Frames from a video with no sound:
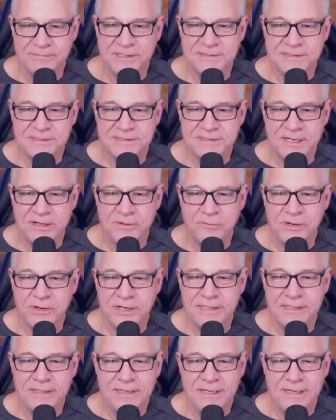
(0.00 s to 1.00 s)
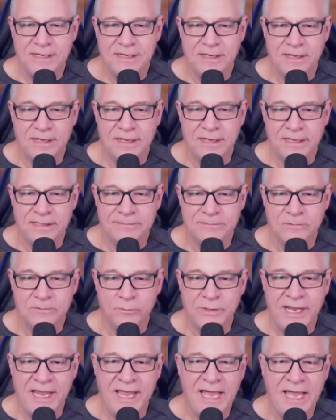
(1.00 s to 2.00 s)
Cause I tell you what, um,
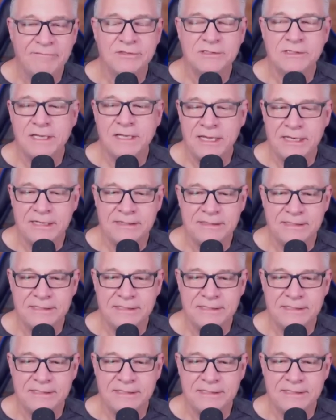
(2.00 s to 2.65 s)
we have a lot of